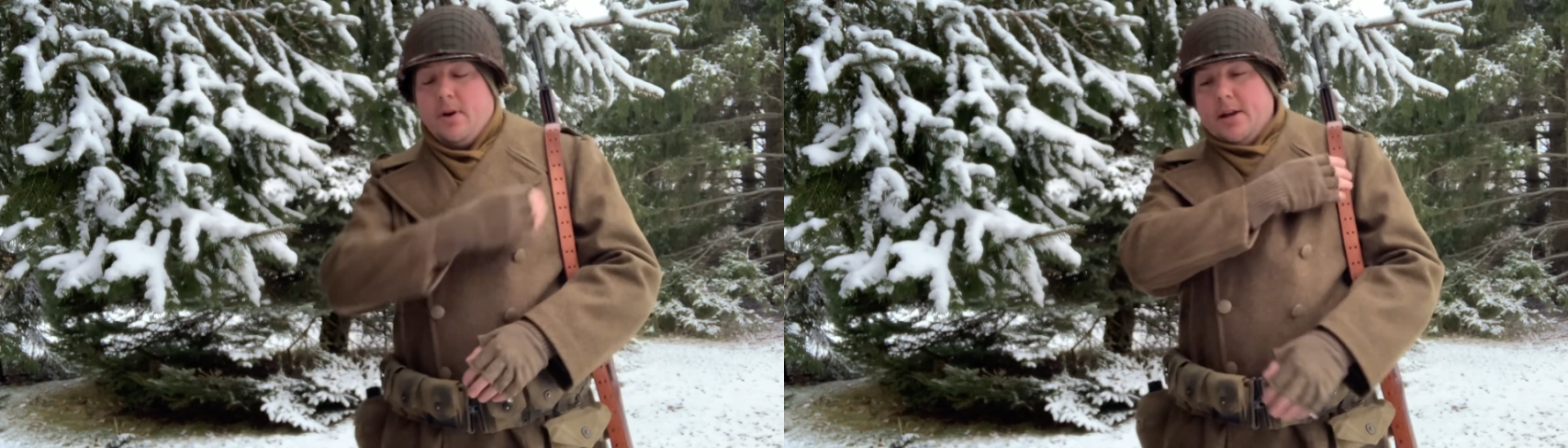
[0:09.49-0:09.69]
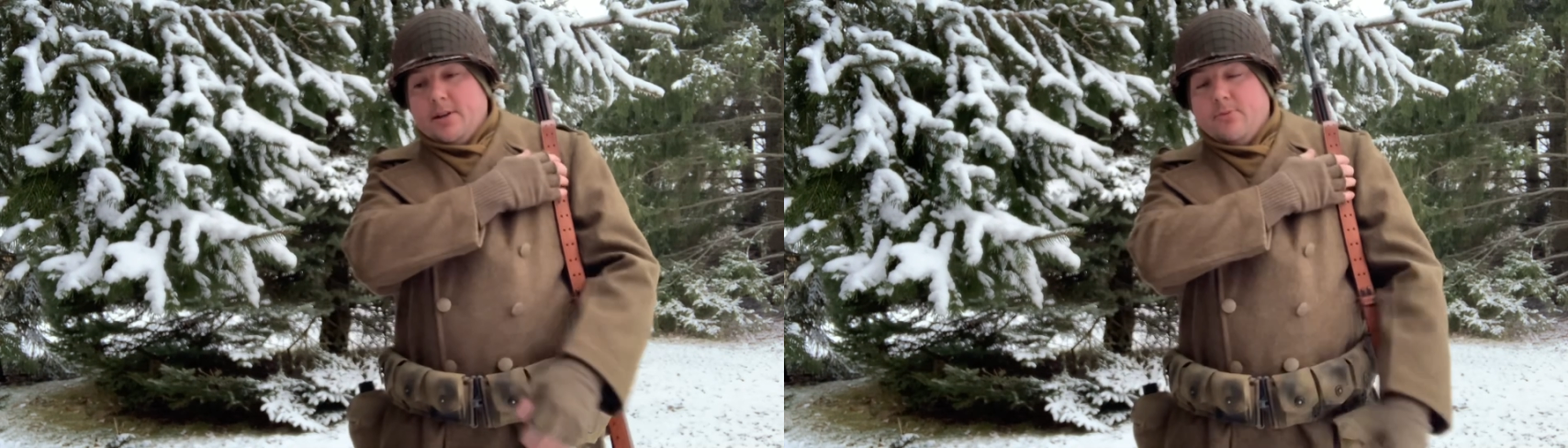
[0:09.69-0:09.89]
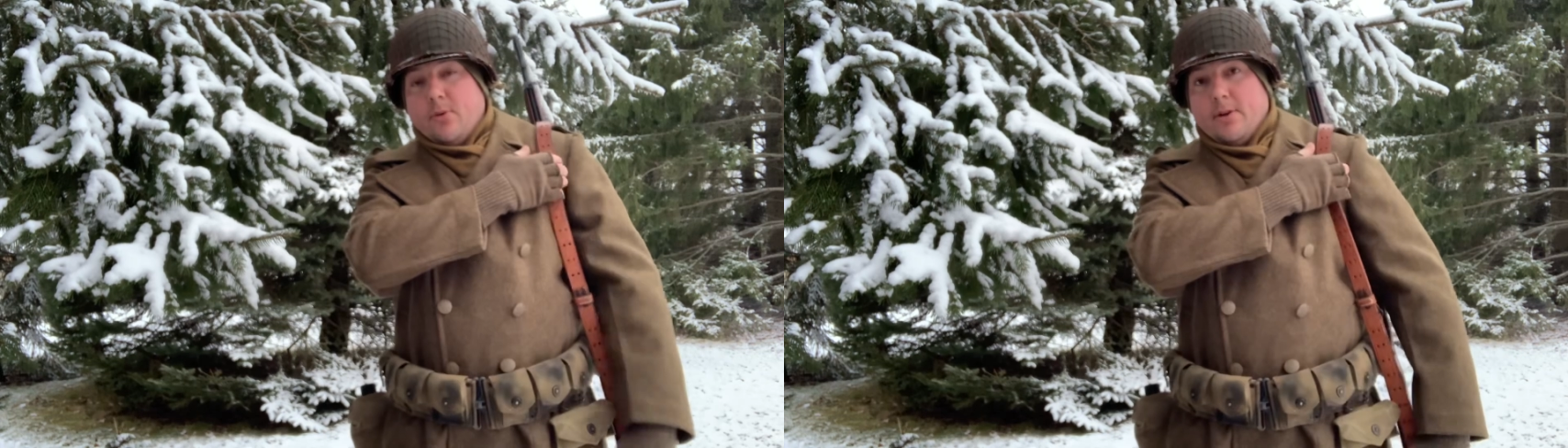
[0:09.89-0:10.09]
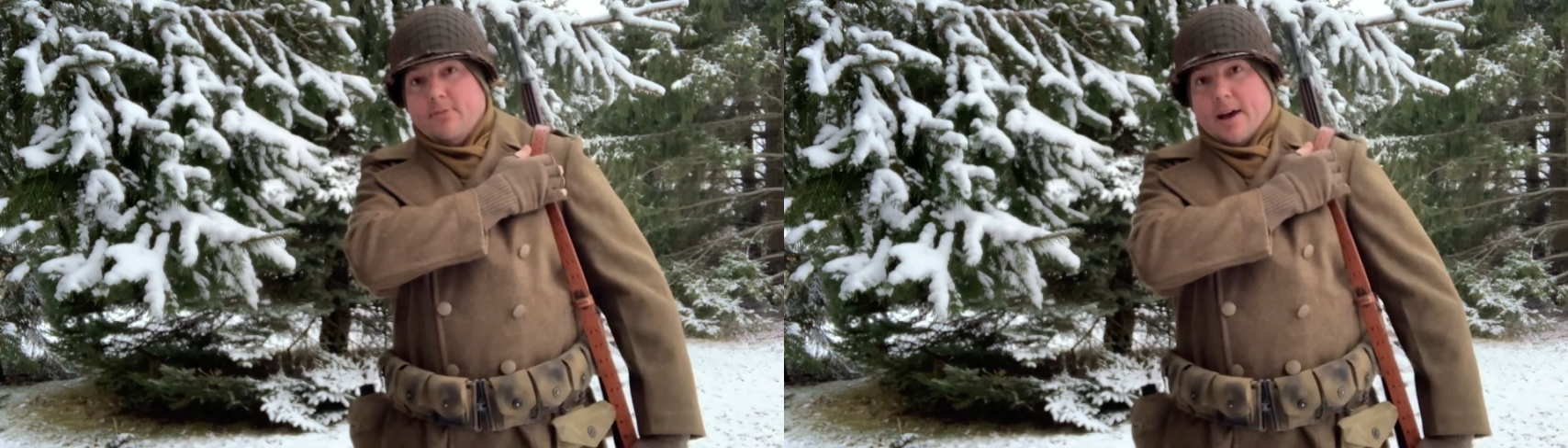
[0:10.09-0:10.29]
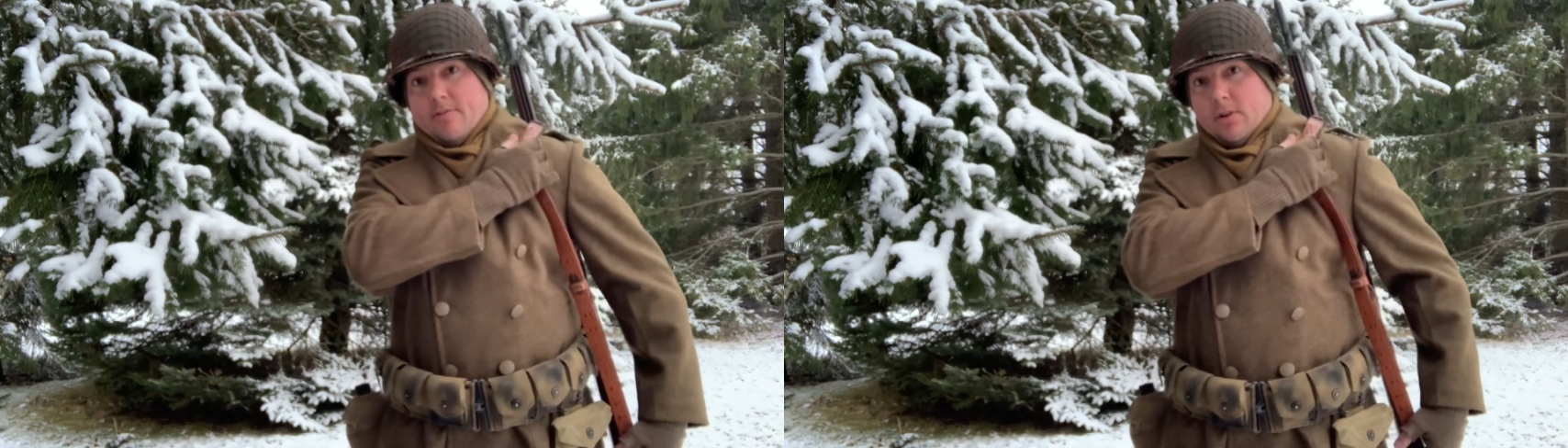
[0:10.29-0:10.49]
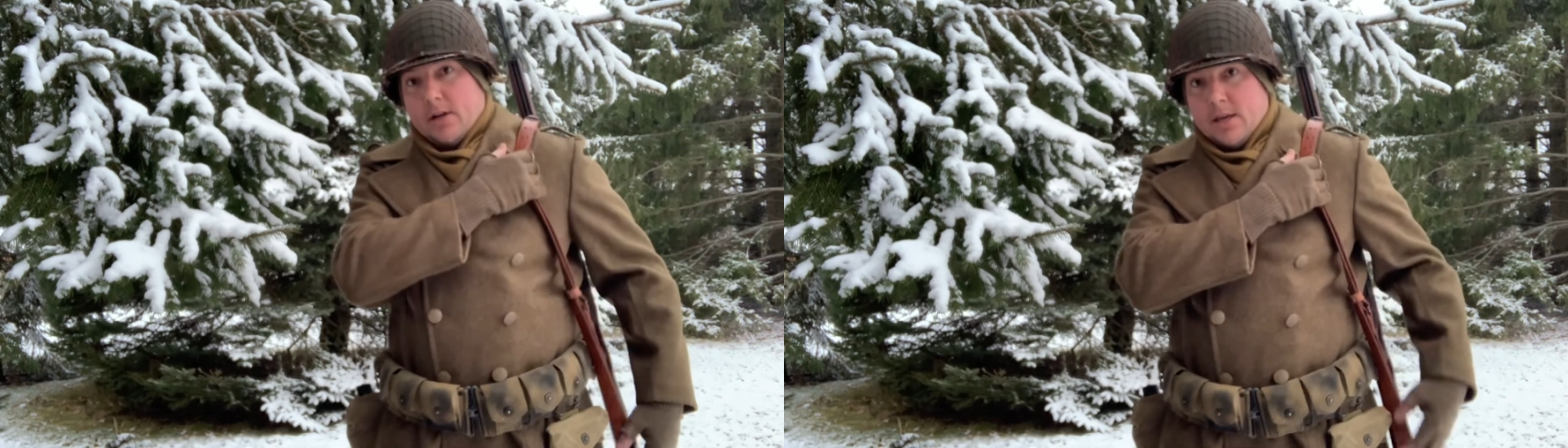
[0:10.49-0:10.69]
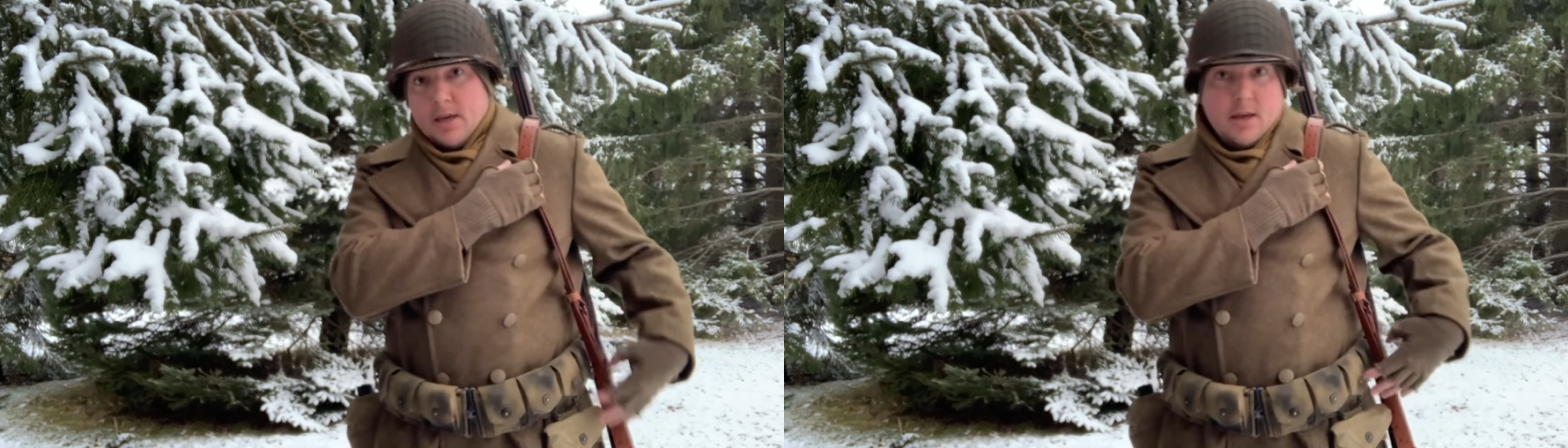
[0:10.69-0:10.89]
1945 look.